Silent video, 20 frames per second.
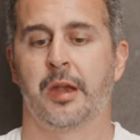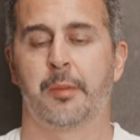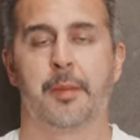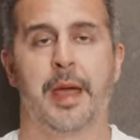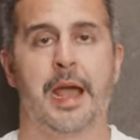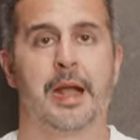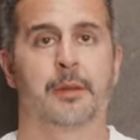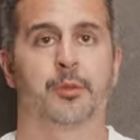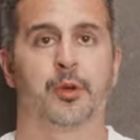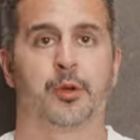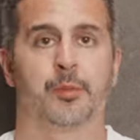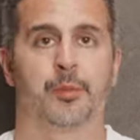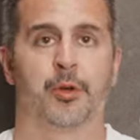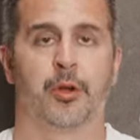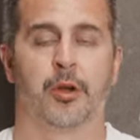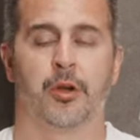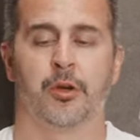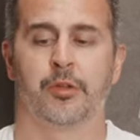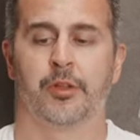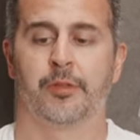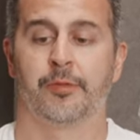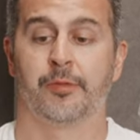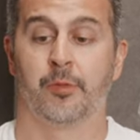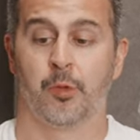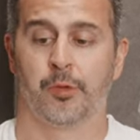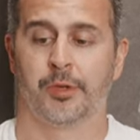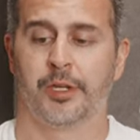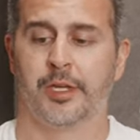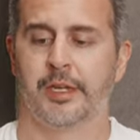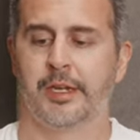a MacBook Pro, the
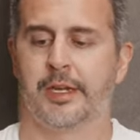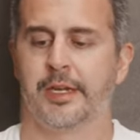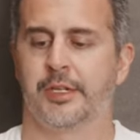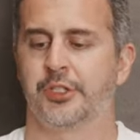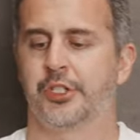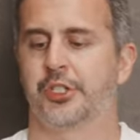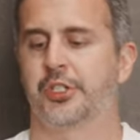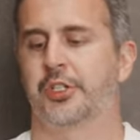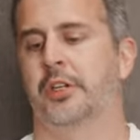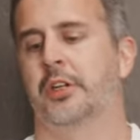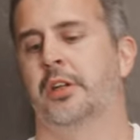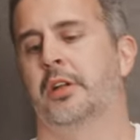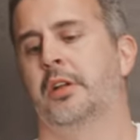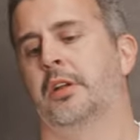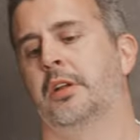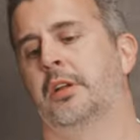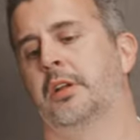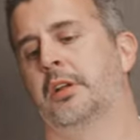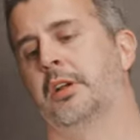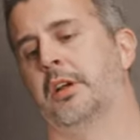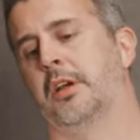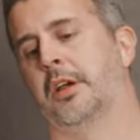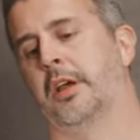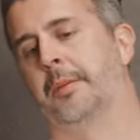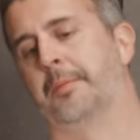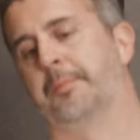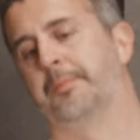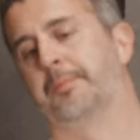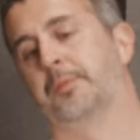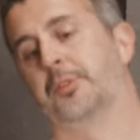14 inch.
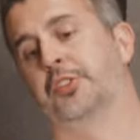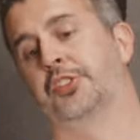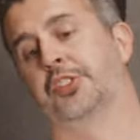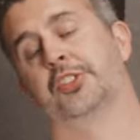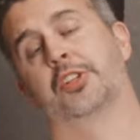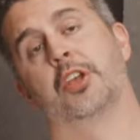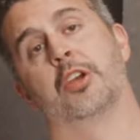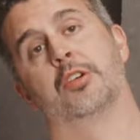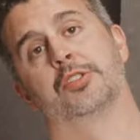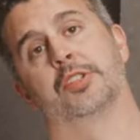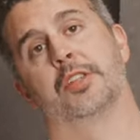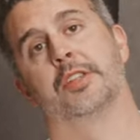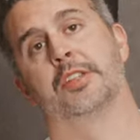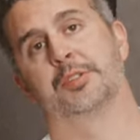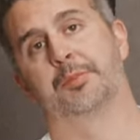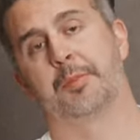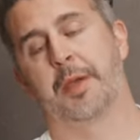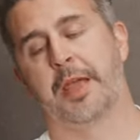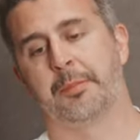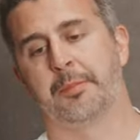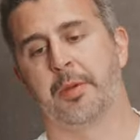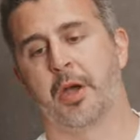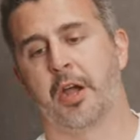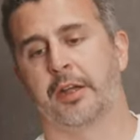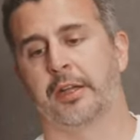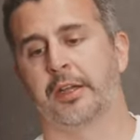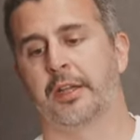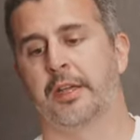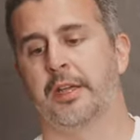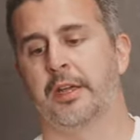Just goes in this main
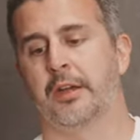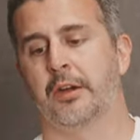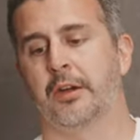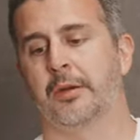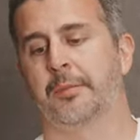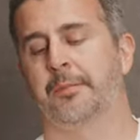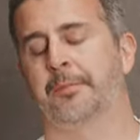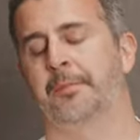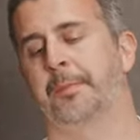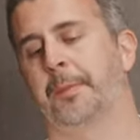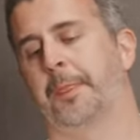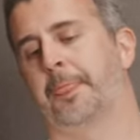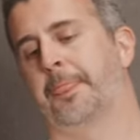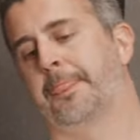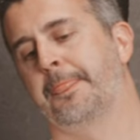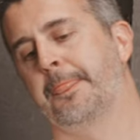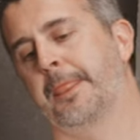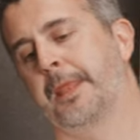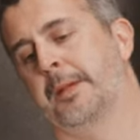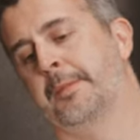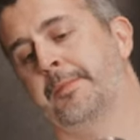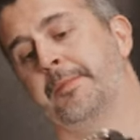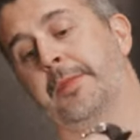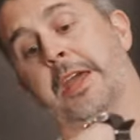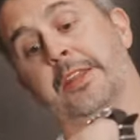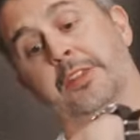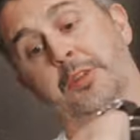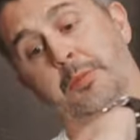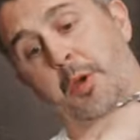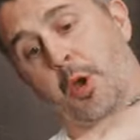pocket here.
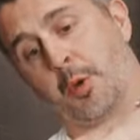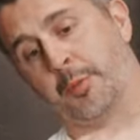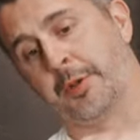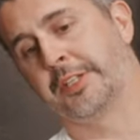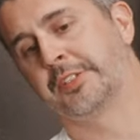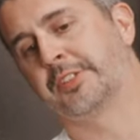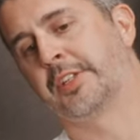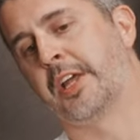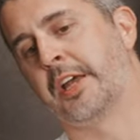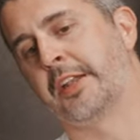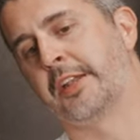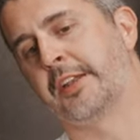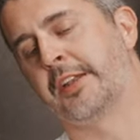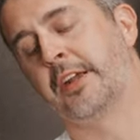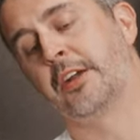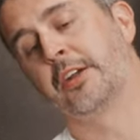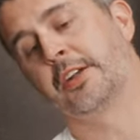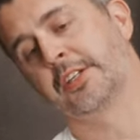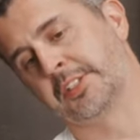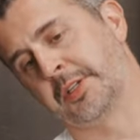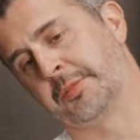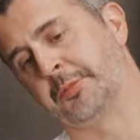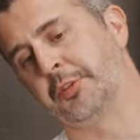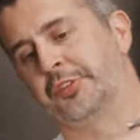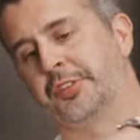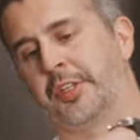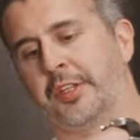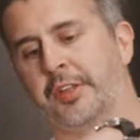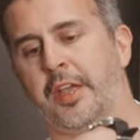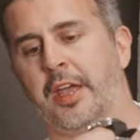At the moment it's not in here because I'm
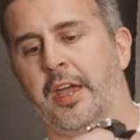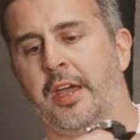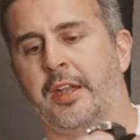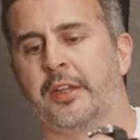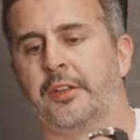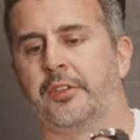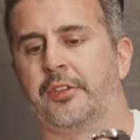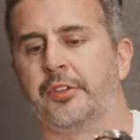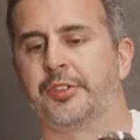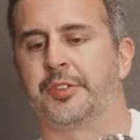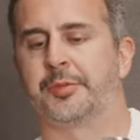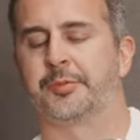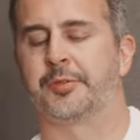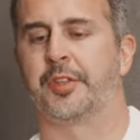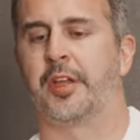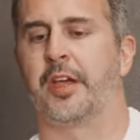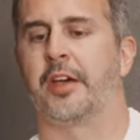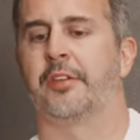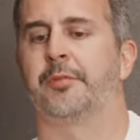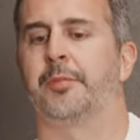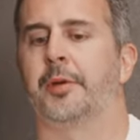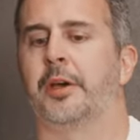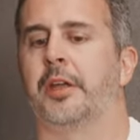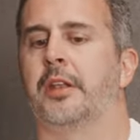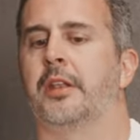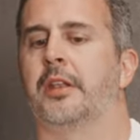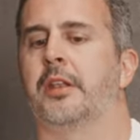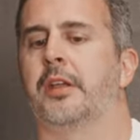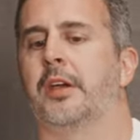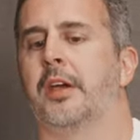using it to edit and do some stuff,
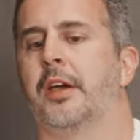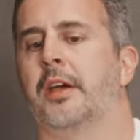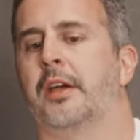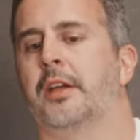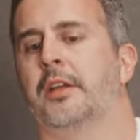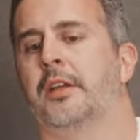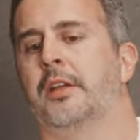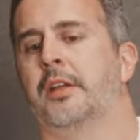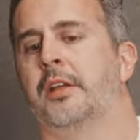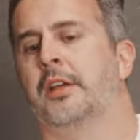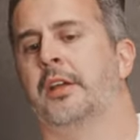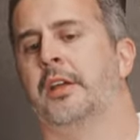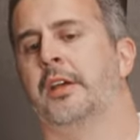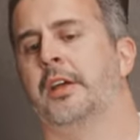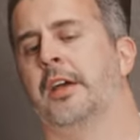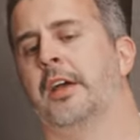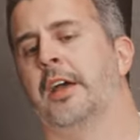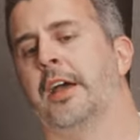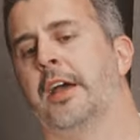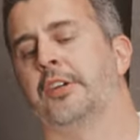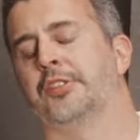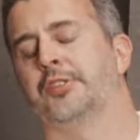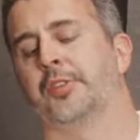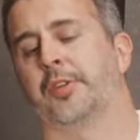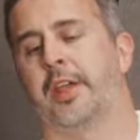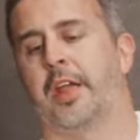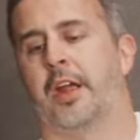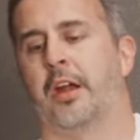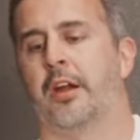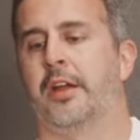but I also
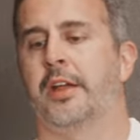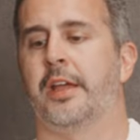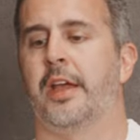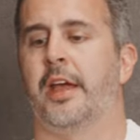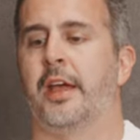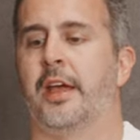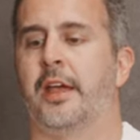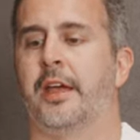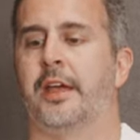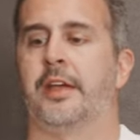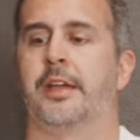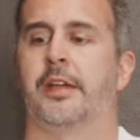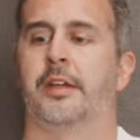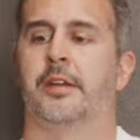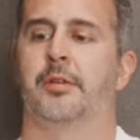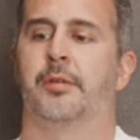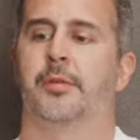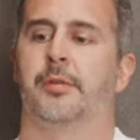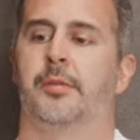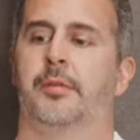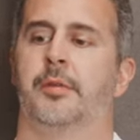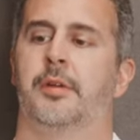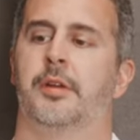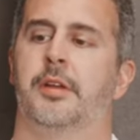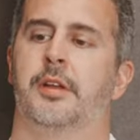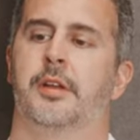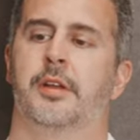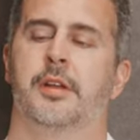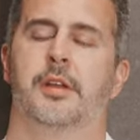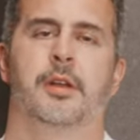carry a
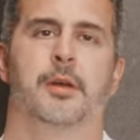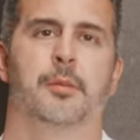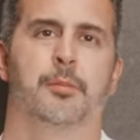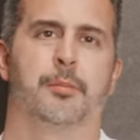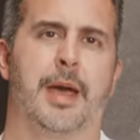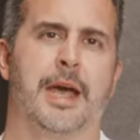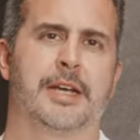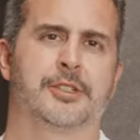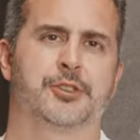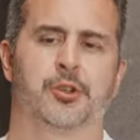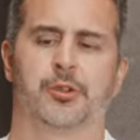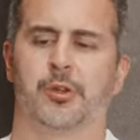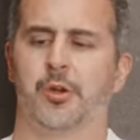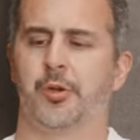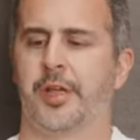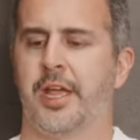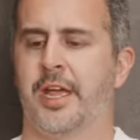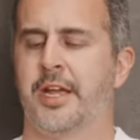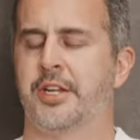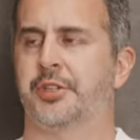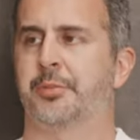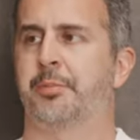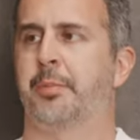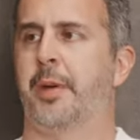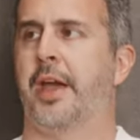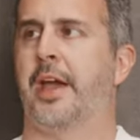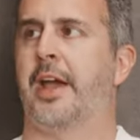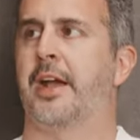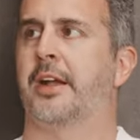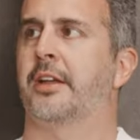master location
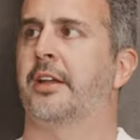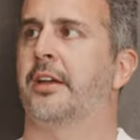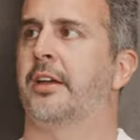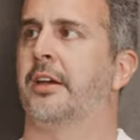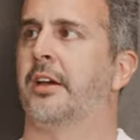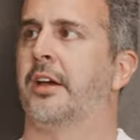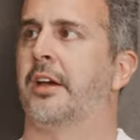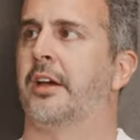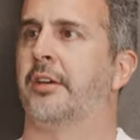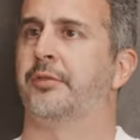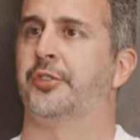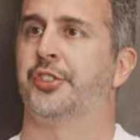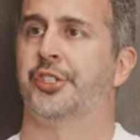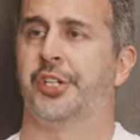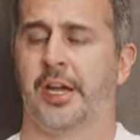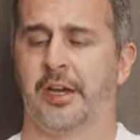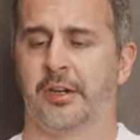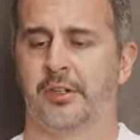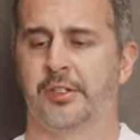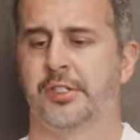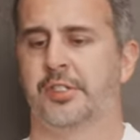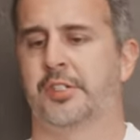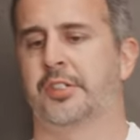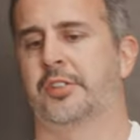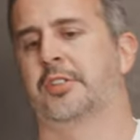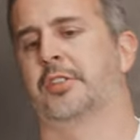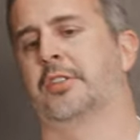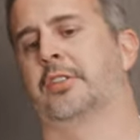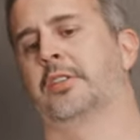pack of gels.